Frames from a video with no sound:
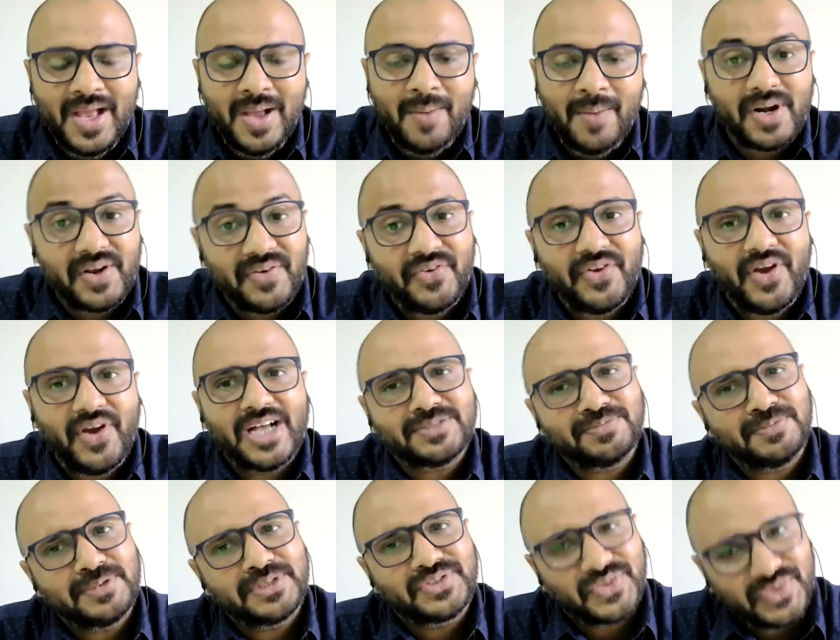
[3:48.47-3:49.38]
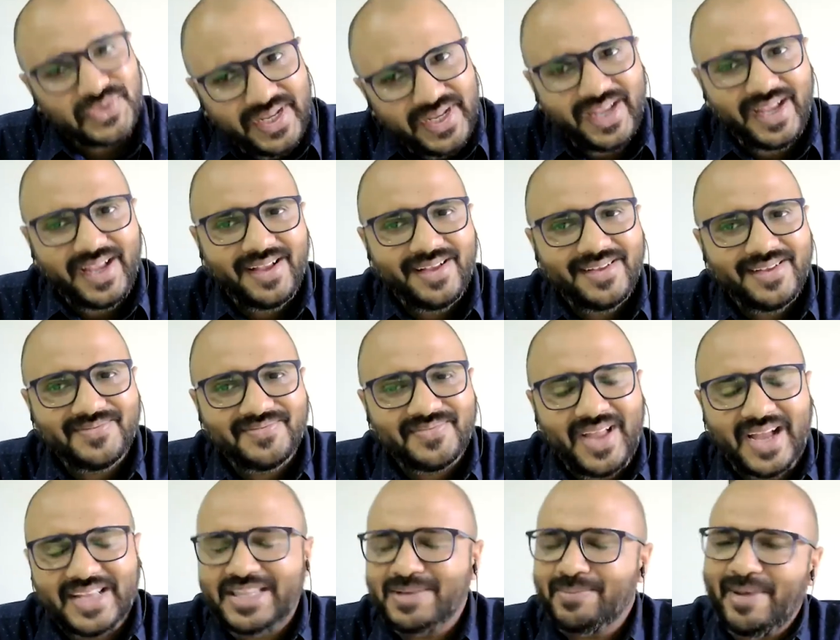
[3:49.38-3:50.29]
But if you ask me today,
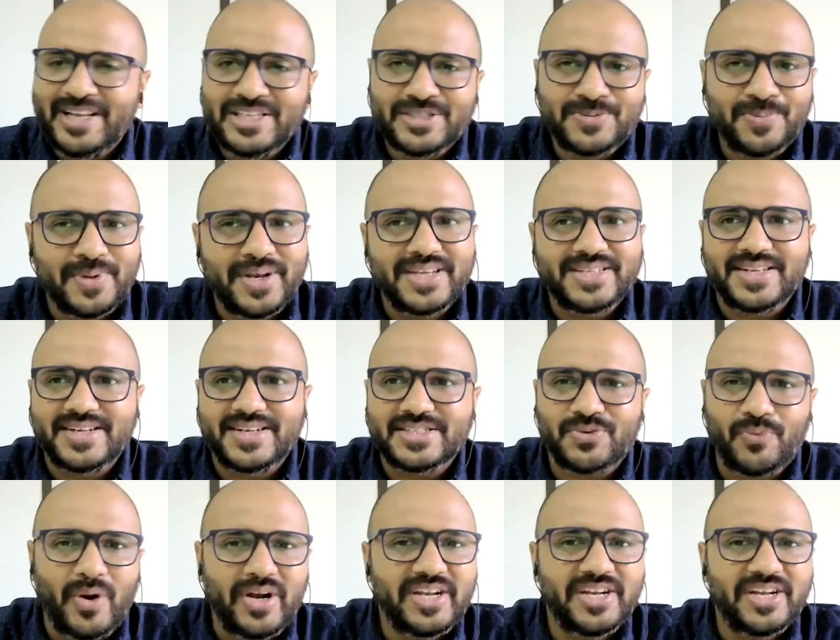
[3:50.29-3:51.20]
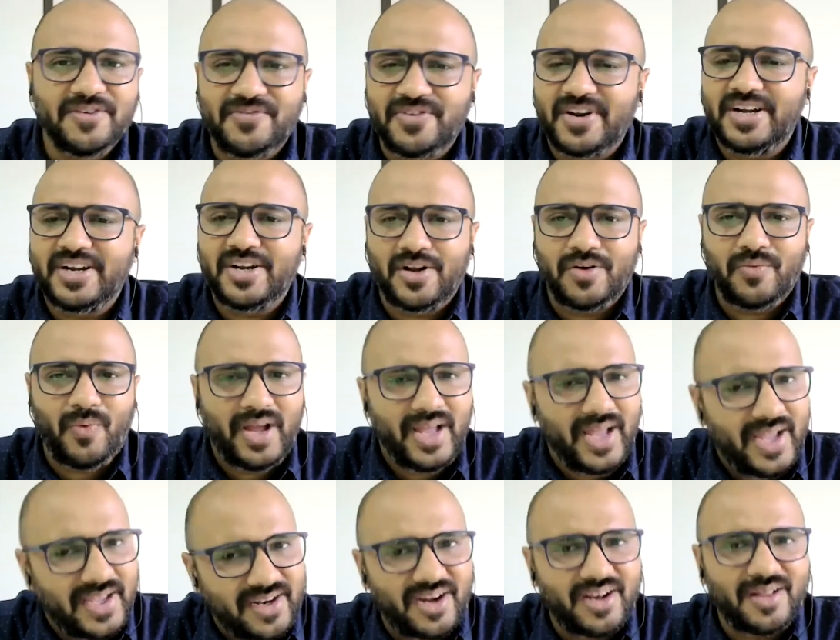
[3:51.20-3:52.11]
I think my inspiration is quite different on
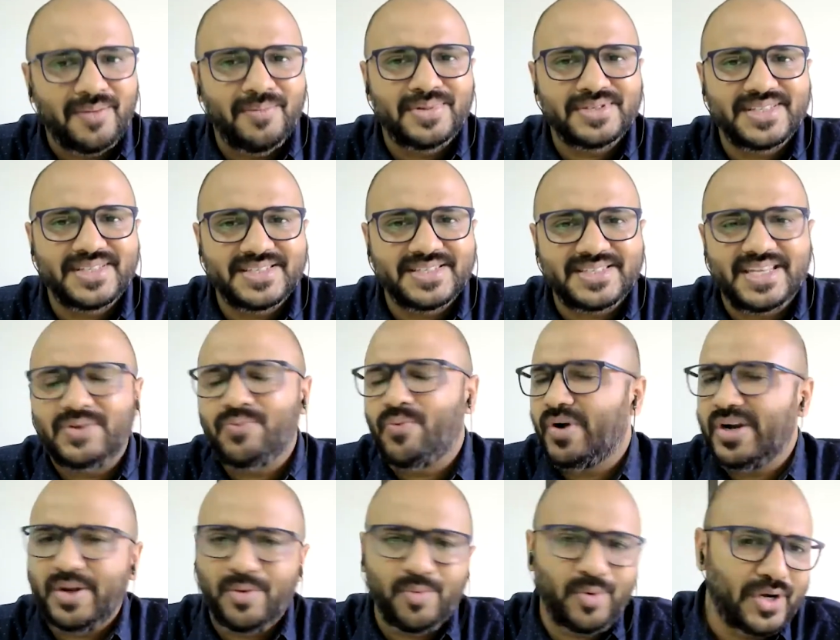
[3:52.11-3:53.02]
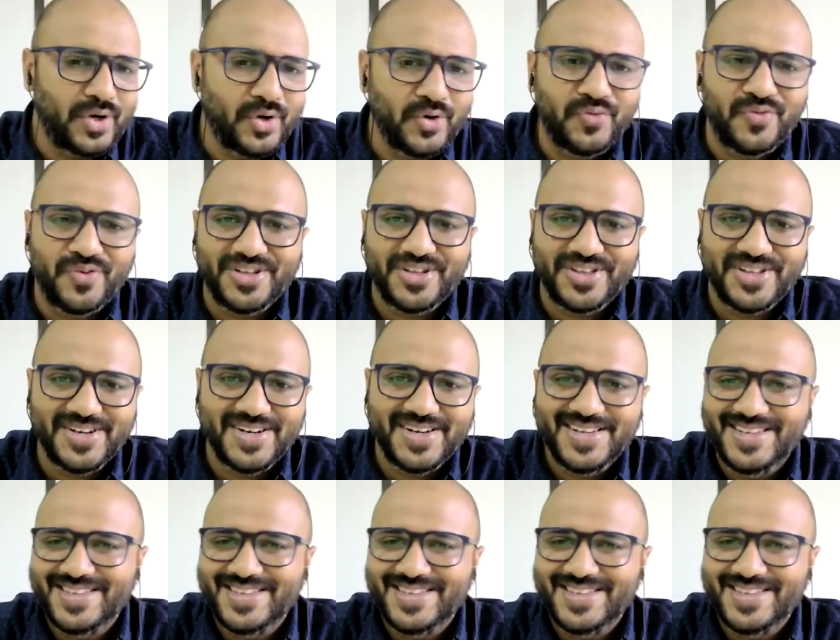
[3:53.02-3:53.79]
why I run a business and what I want to do further.